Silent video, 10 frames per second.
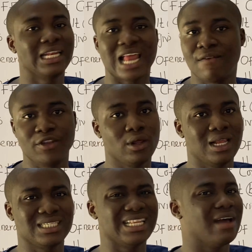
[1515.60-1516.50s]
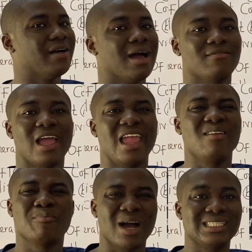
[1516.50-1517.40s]
That video lesson have
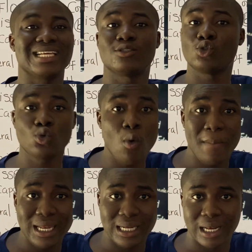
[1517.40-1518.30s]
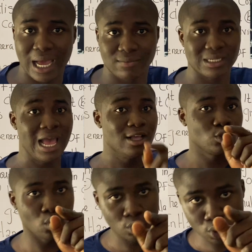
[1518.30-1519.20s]
impacted so many lives.
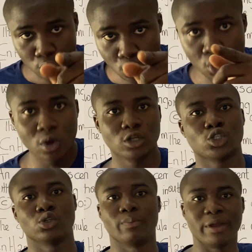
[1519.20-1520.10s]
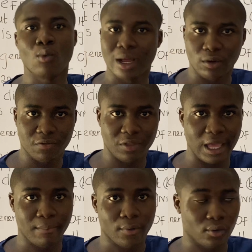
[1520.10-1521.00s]
So you should be one of
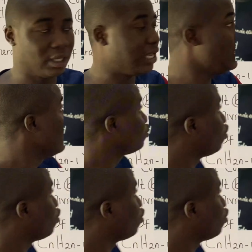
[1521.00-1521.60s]
them, okay?